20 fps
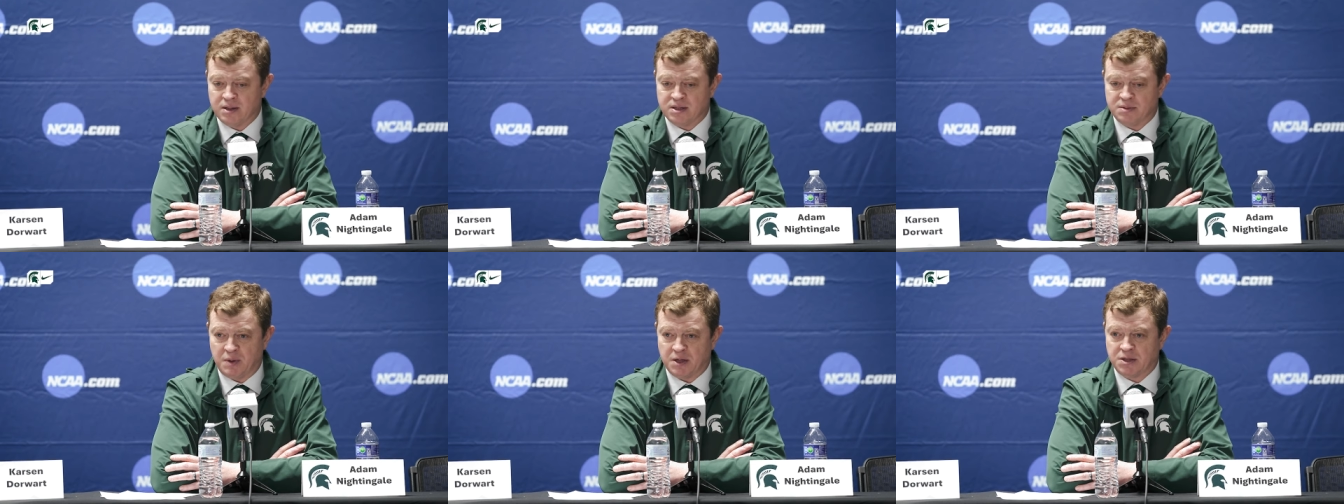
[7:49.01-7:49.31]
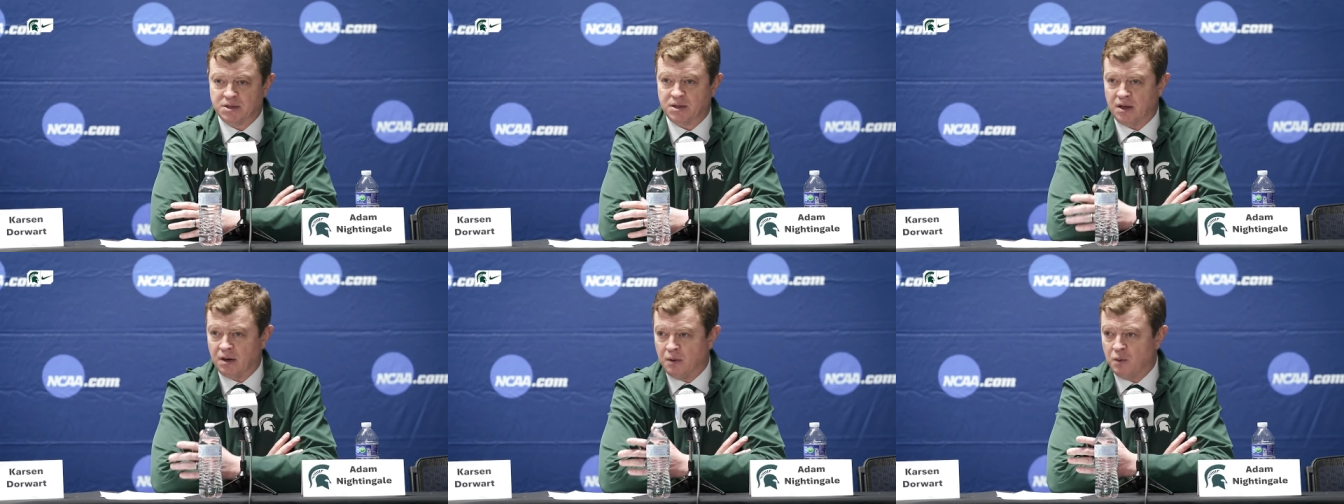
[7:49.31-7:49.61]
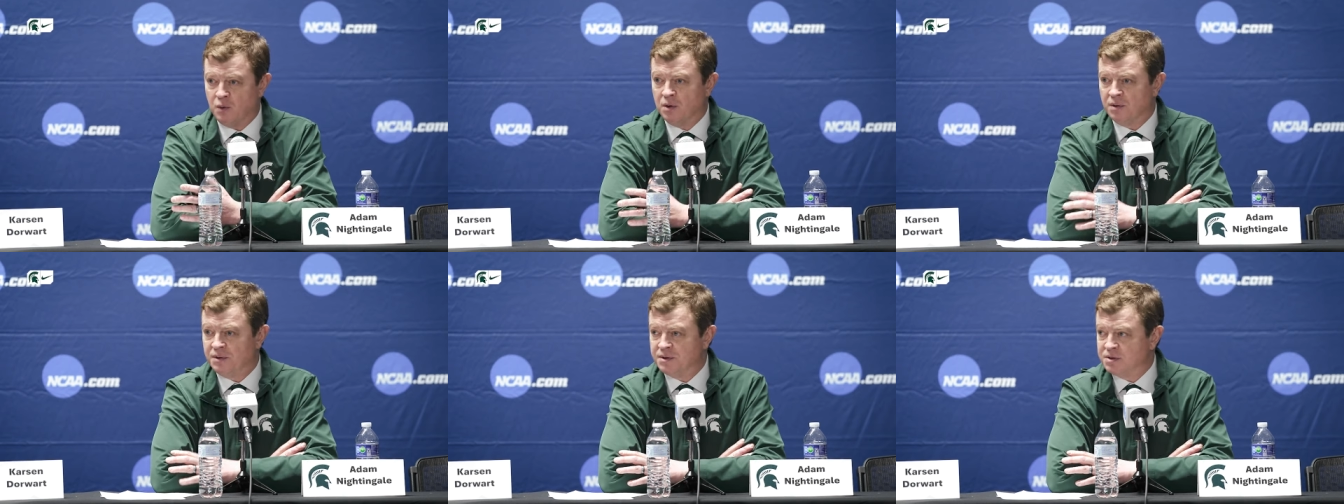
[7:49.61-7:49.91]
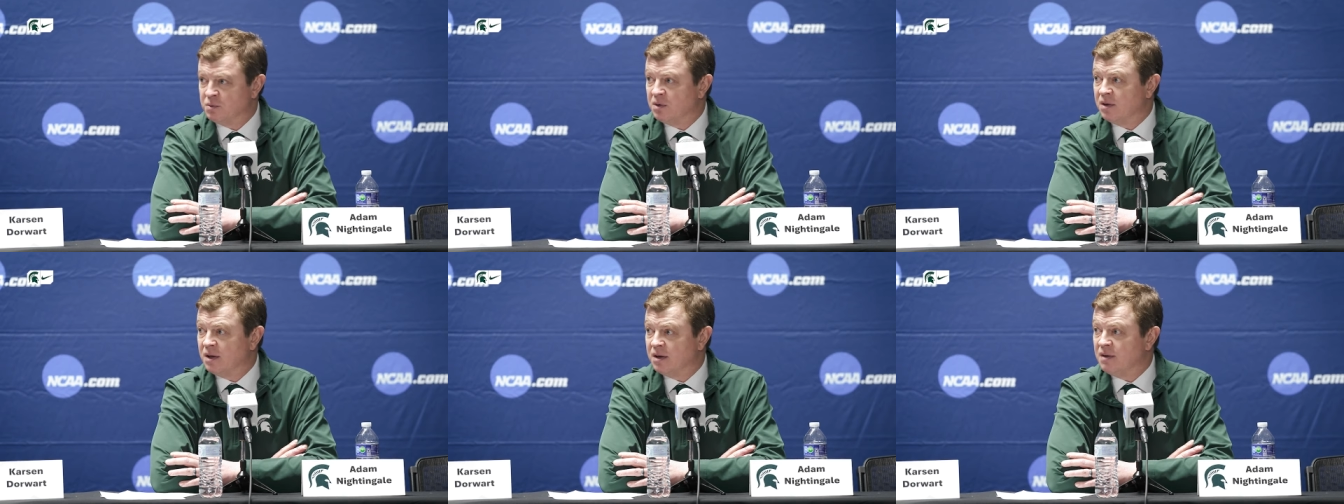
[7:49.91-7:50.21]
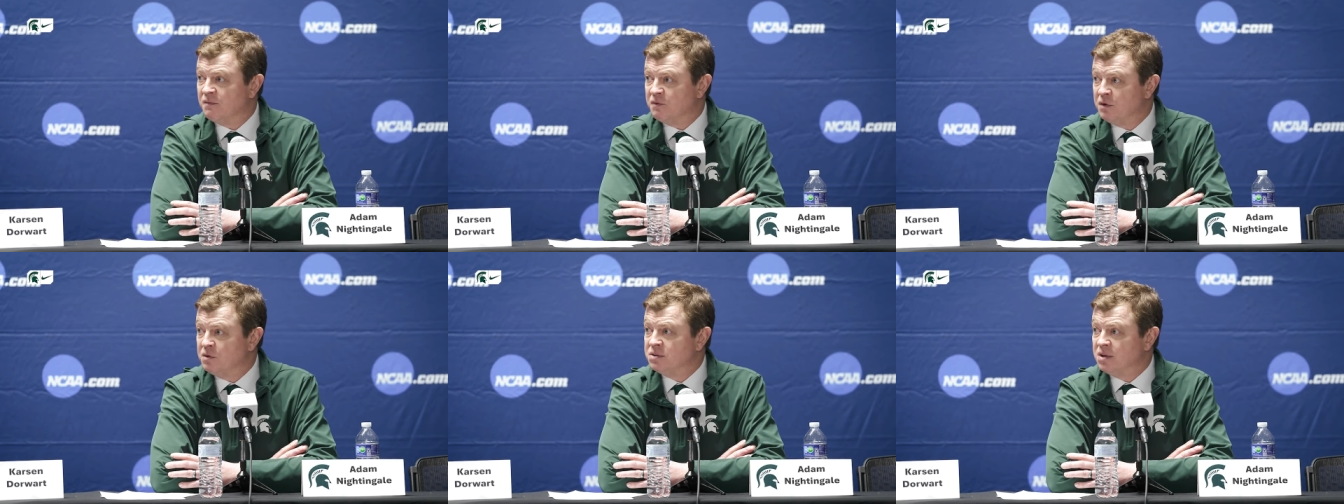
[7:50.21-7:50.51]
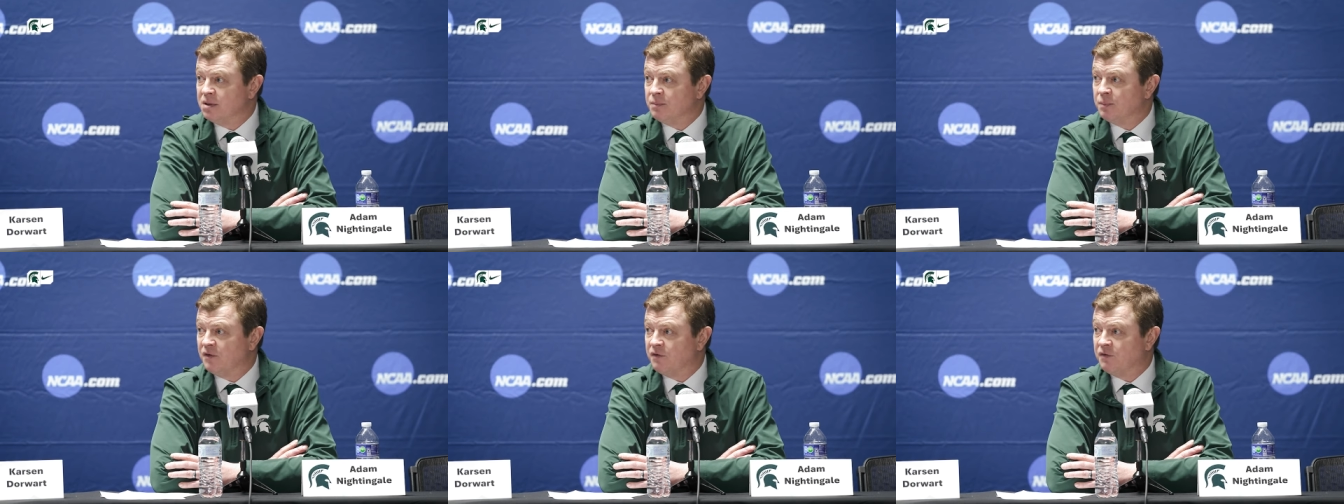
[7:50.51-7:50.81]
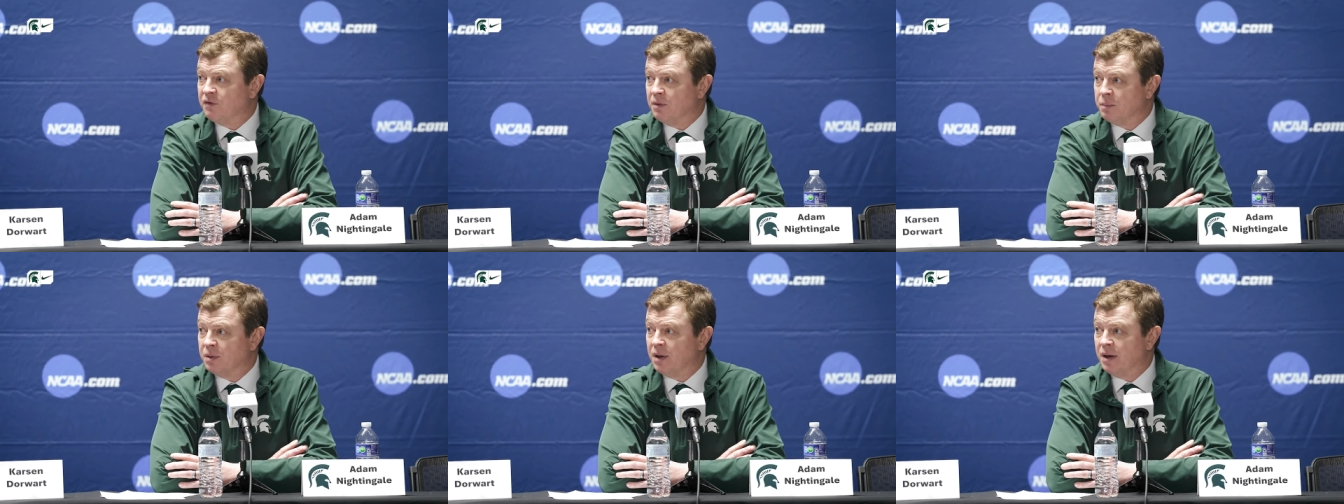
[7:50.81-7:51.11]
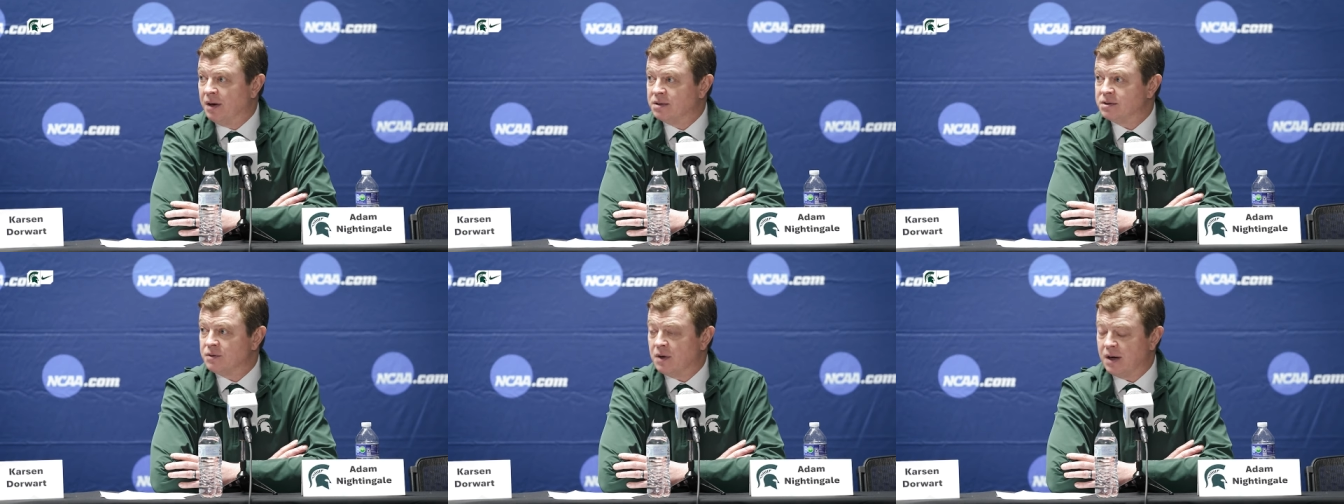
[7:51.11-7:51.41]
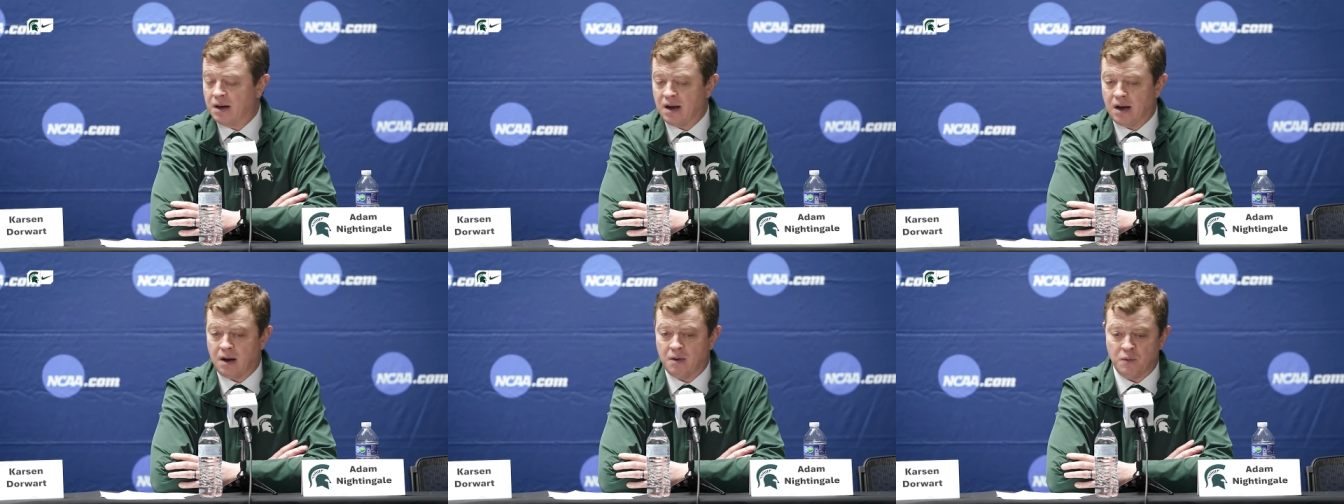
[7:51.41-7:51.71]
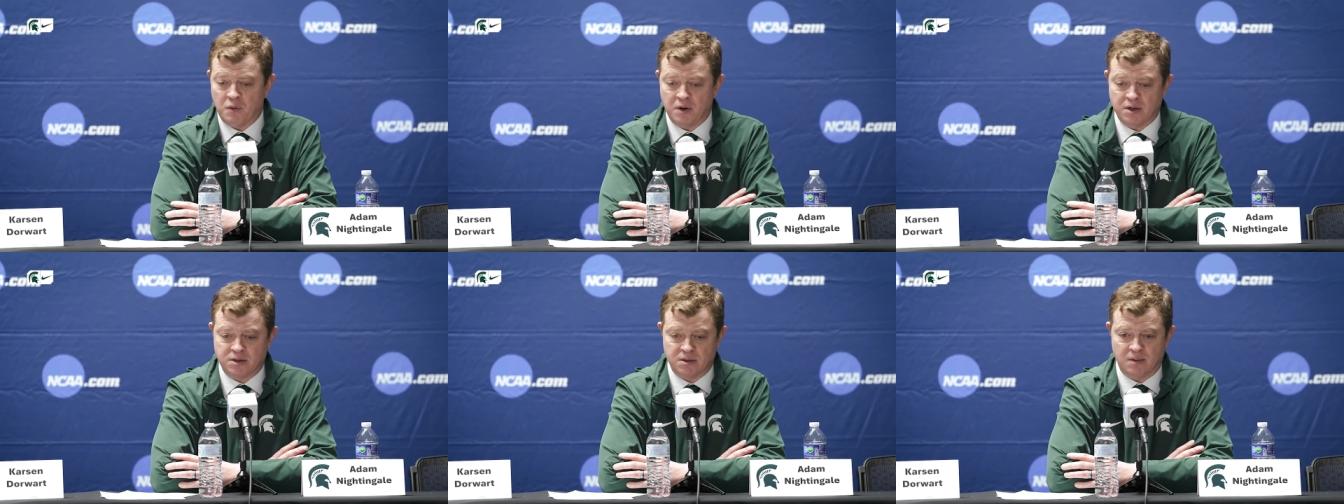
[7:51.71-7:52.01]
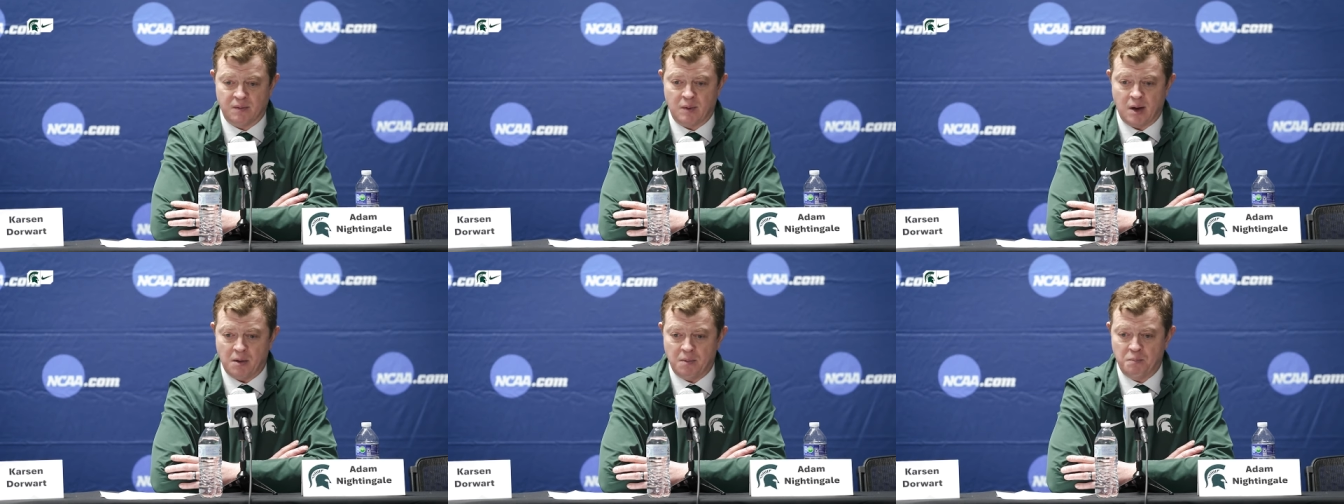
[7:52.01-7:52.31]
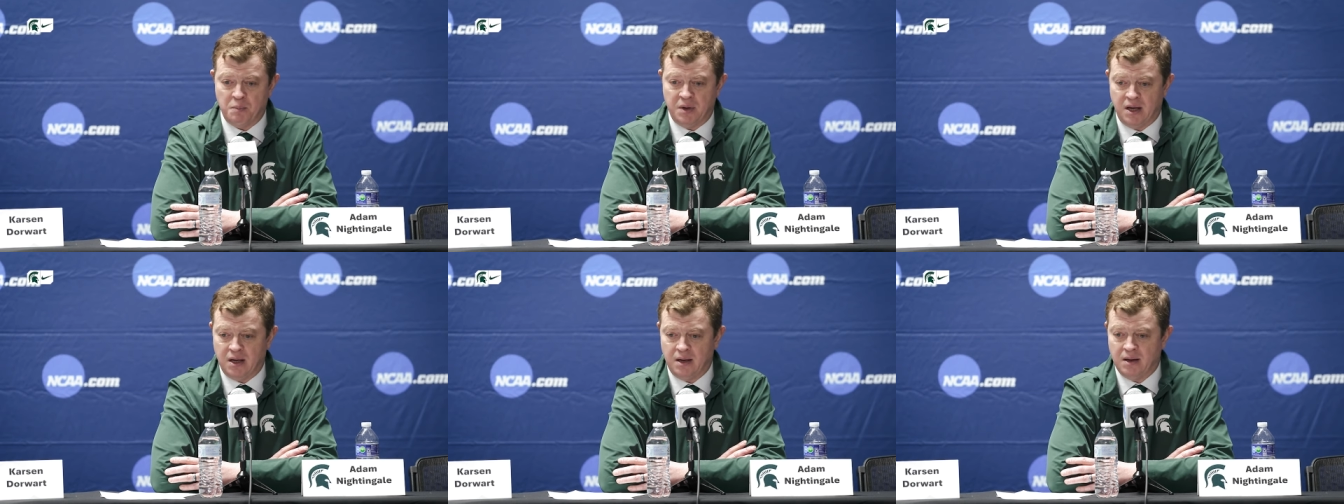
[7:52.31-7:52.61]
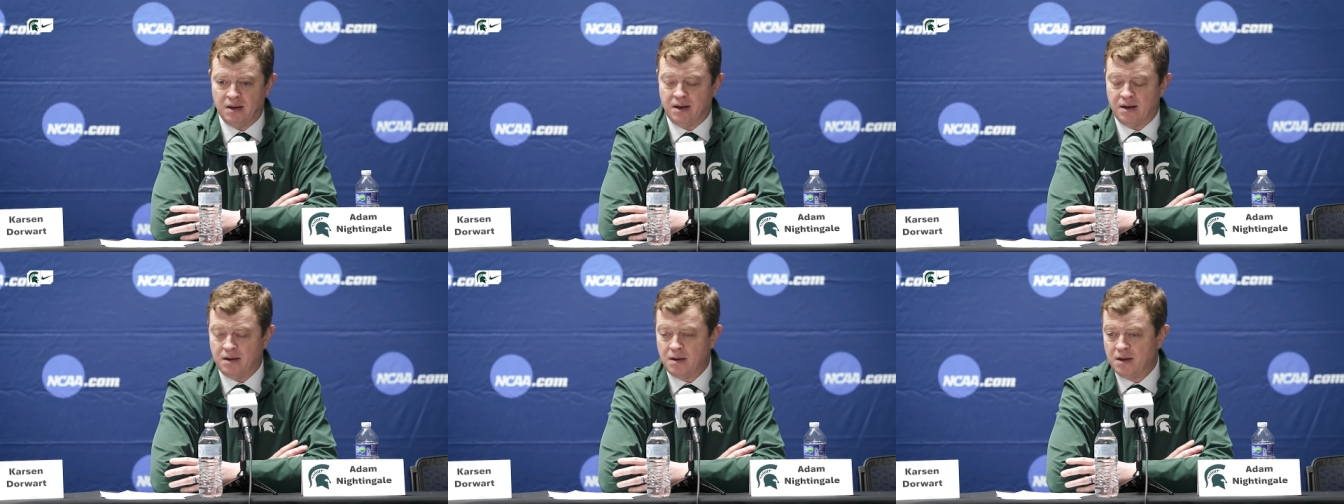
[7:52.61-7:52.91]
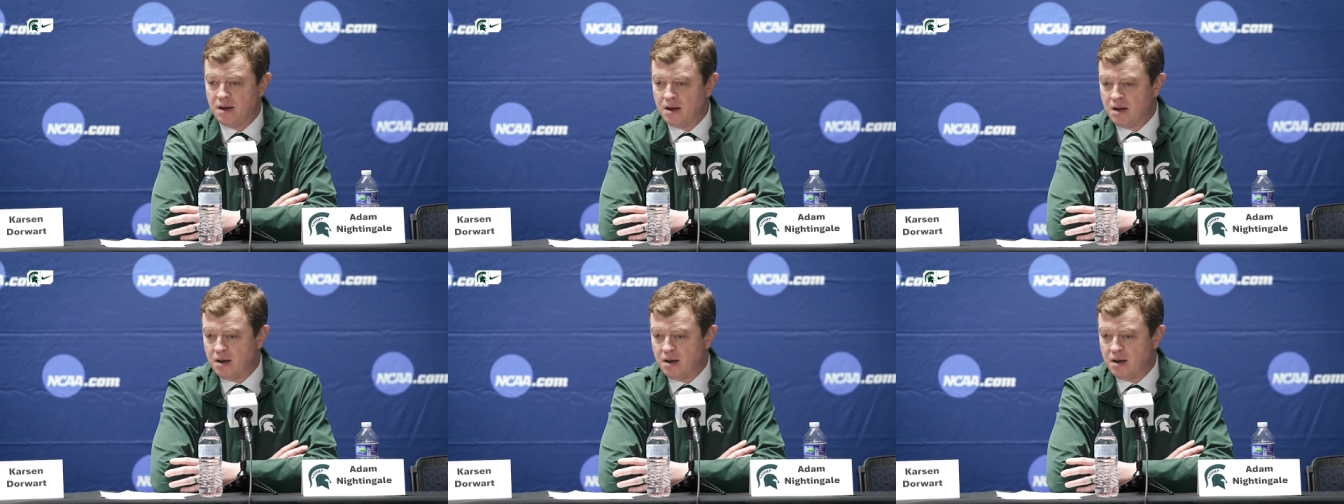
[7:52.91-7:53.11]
and especially in a world that's really confusing for players right now, where it's about me and